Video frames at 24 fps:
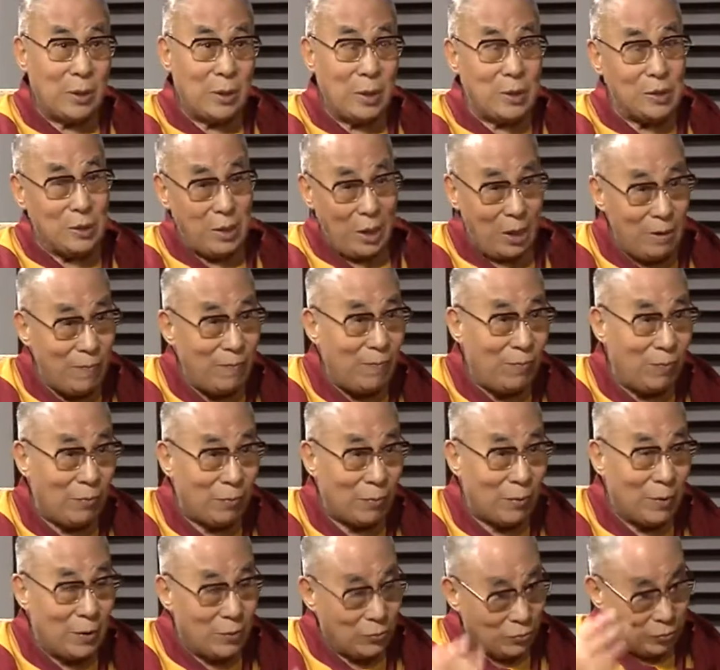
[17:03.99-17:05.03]
It's helpful
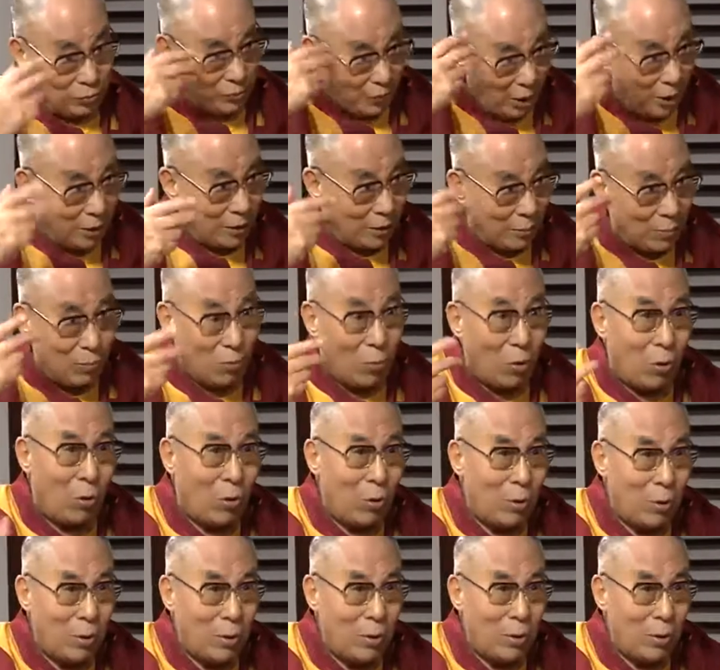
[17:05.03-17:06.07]
to think more.
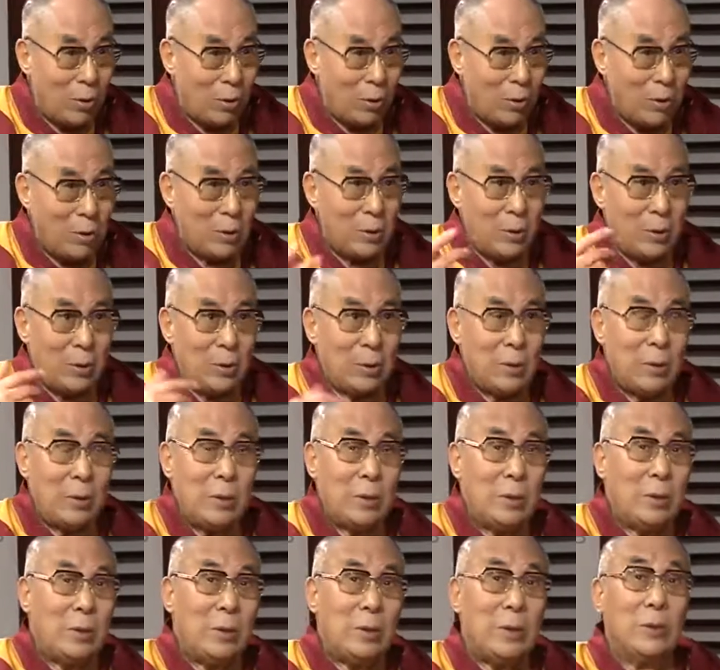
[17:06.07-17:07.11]

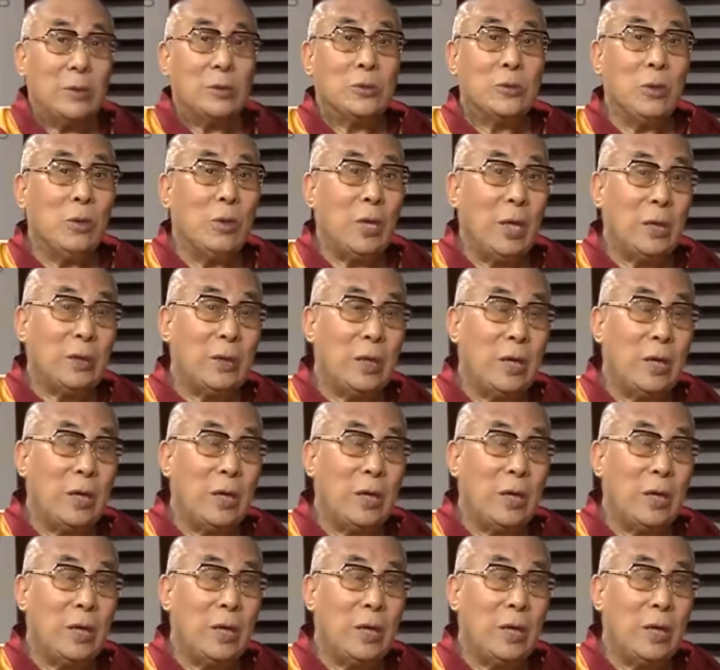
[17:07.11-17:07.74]
So like